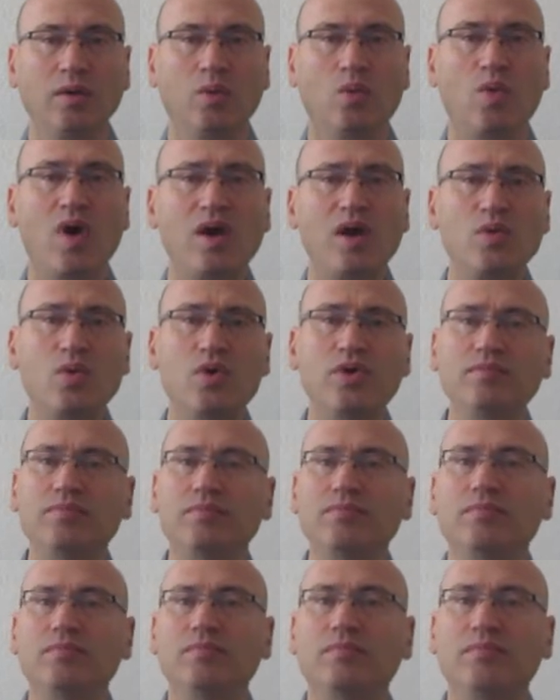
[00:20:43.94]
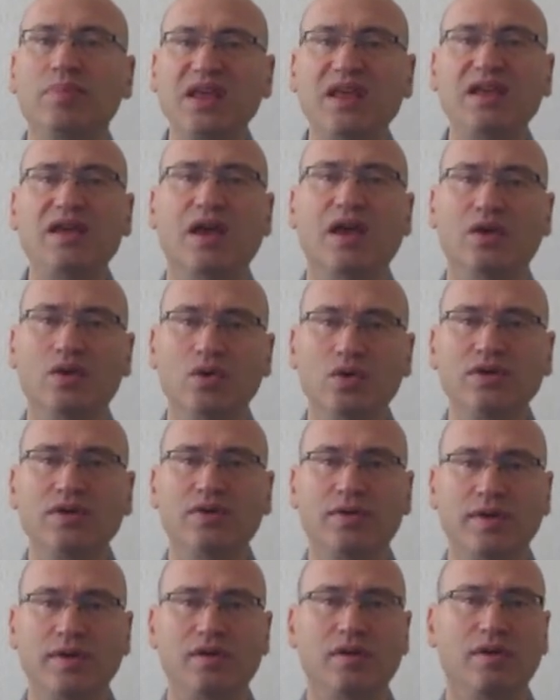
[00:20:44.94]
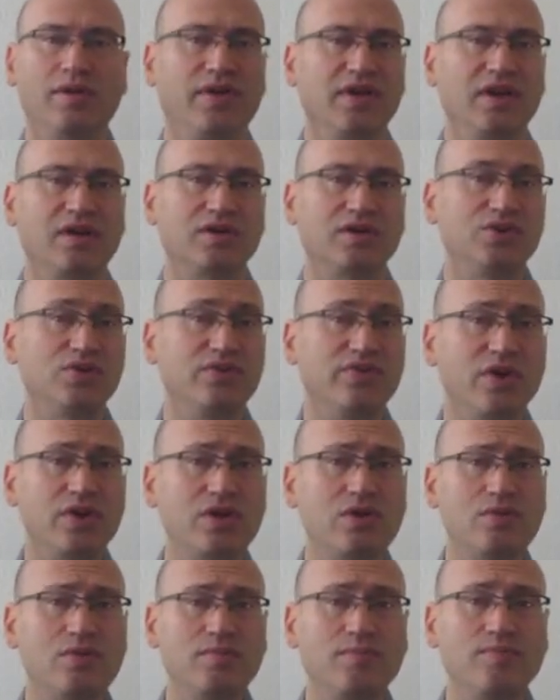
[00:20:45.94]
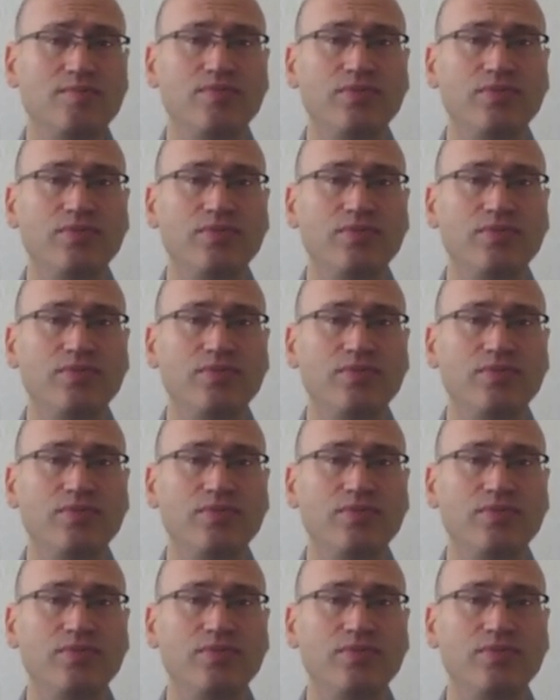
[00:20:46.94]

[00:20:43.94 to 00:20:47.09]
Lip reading: What would being a good critical thinker do for you?